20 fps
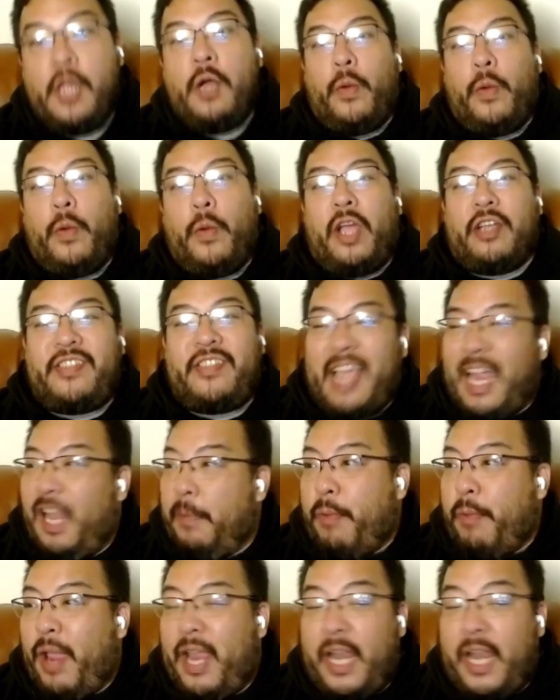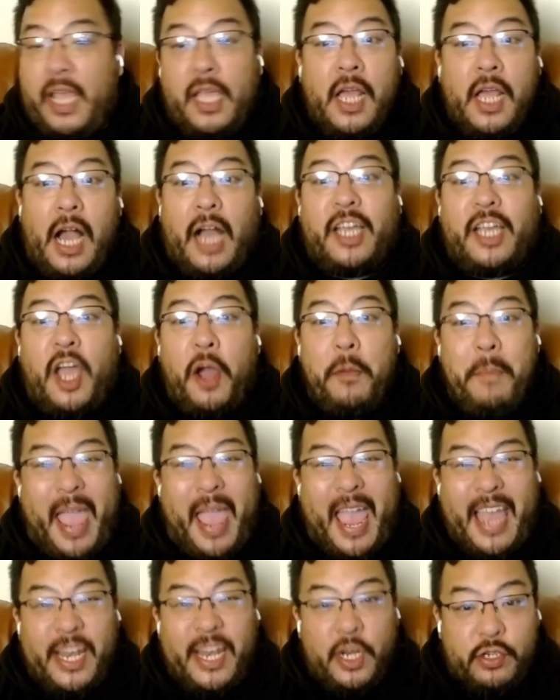We are celebrating a
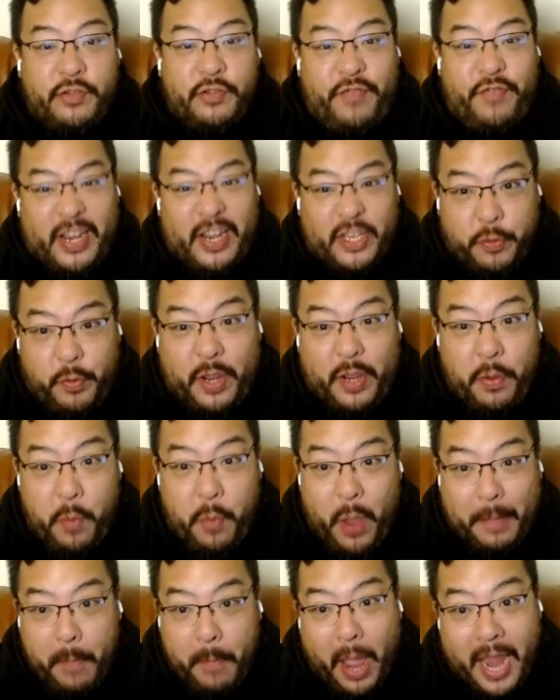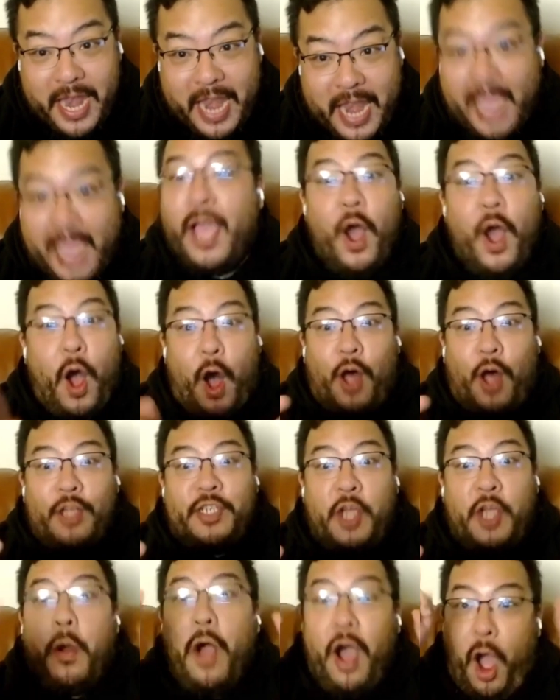Commanders victory Monday,
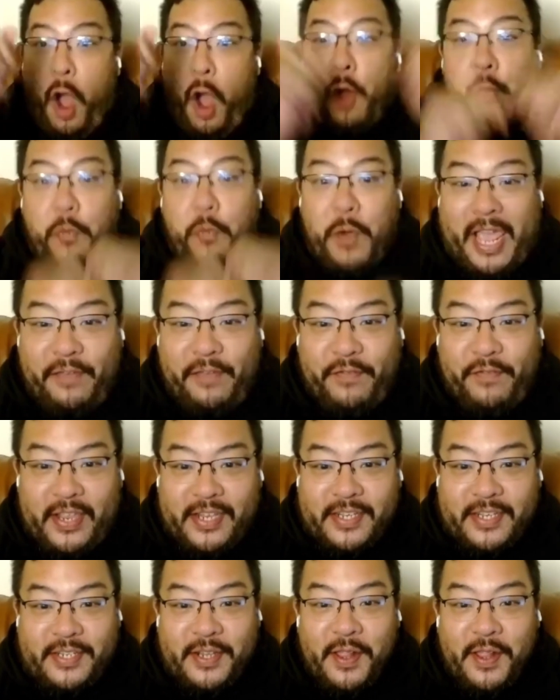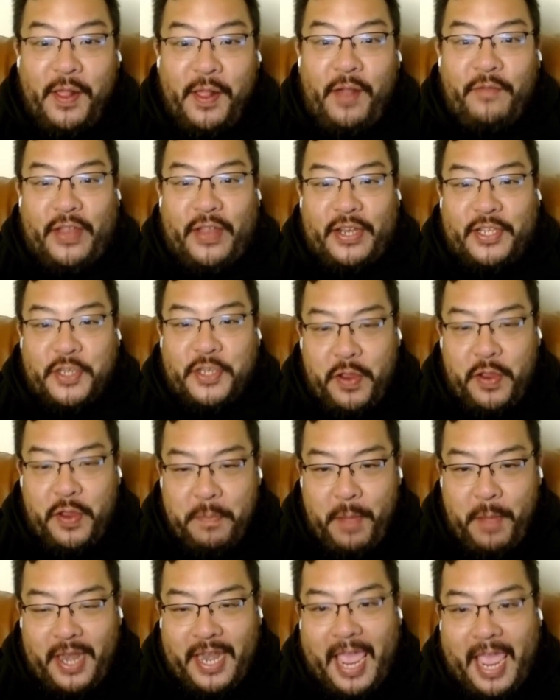also a Ravens victory
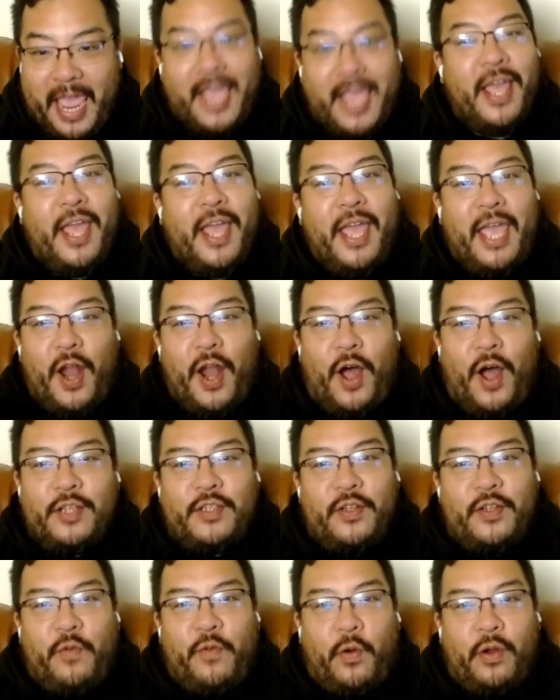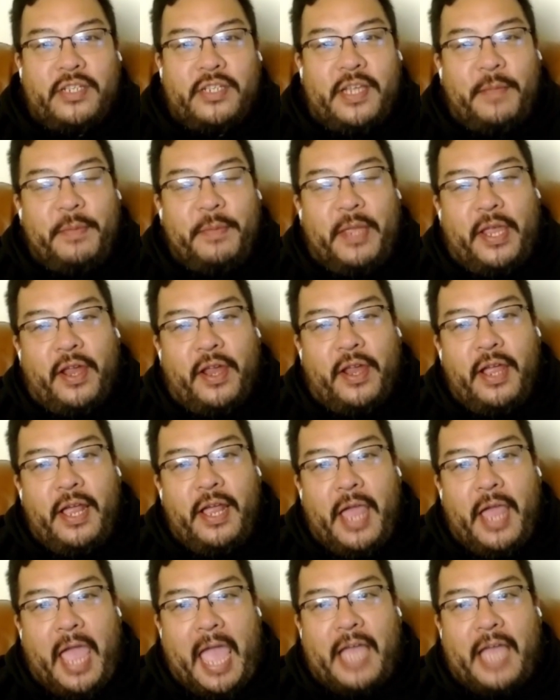Monday, and also, of course, I'm here
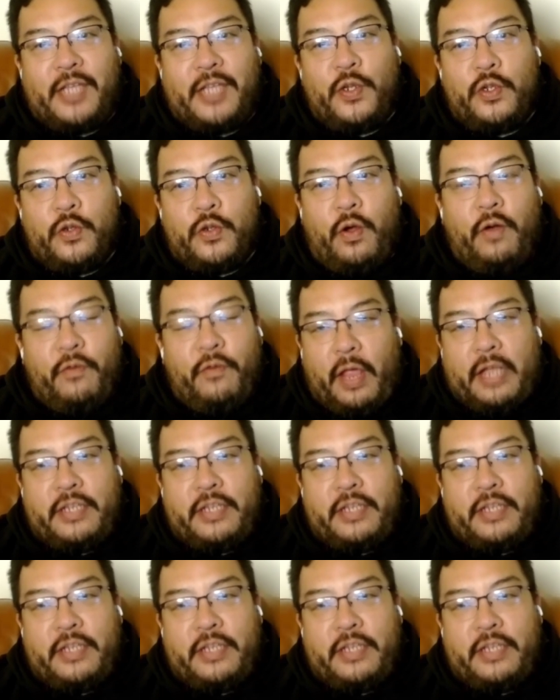as usual.